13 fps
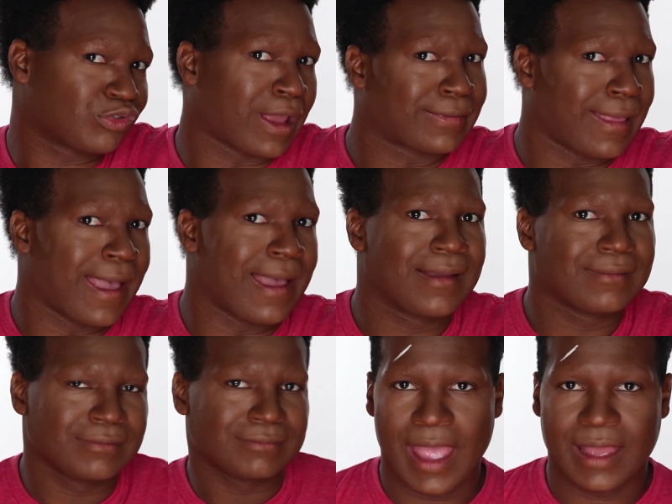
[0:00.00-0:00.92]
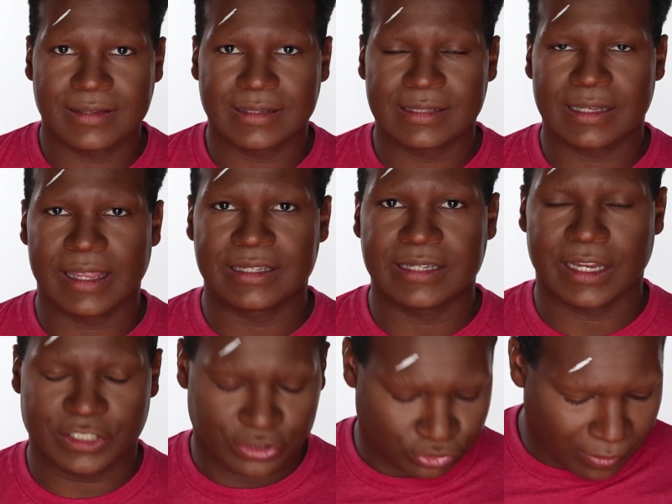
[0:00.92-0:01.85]
Like that. As this
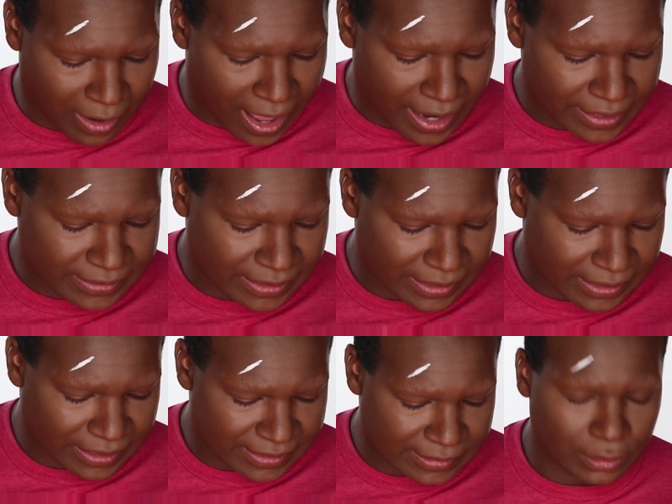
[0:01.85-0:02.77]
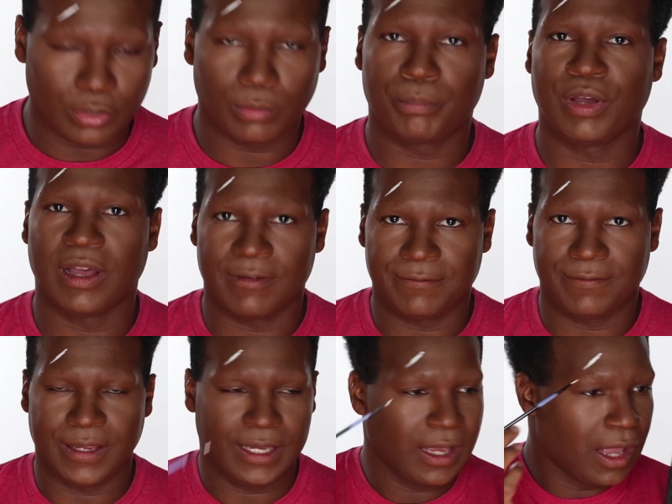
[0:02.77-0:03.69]
latex dries, it gets a little
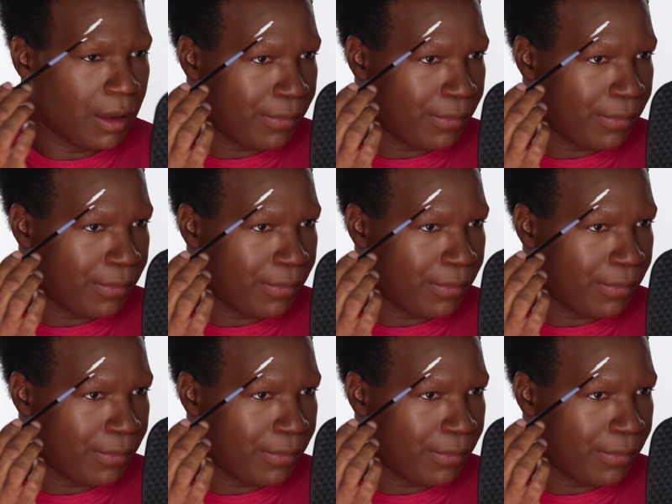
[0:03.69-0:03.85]
puffy,